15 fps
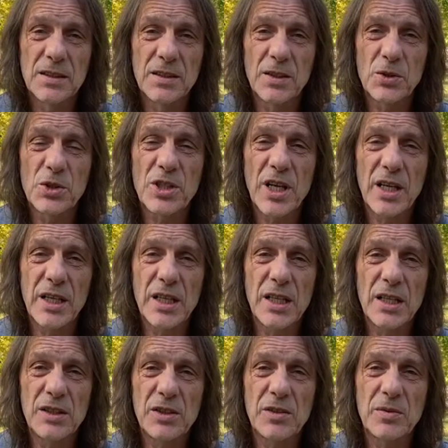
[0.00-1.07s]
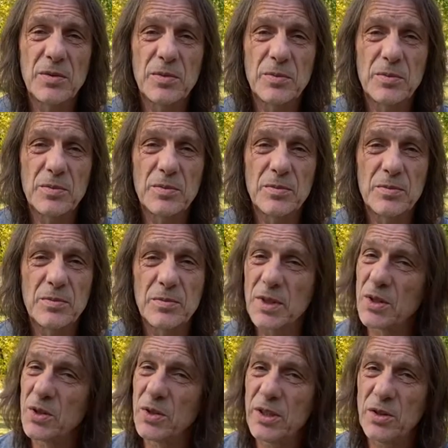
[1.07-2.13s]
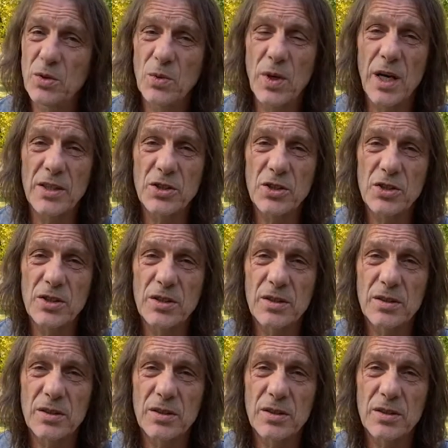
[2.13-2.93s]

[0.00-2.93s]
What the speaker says: No shenanigans, but you need to watch.